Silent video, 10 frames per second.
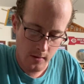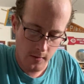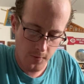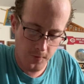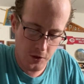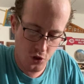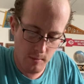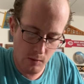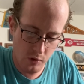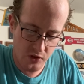
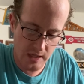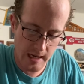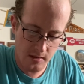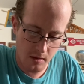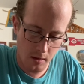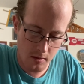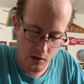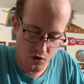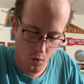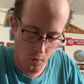Fishermen will stand along the
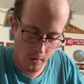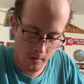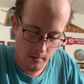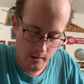shore.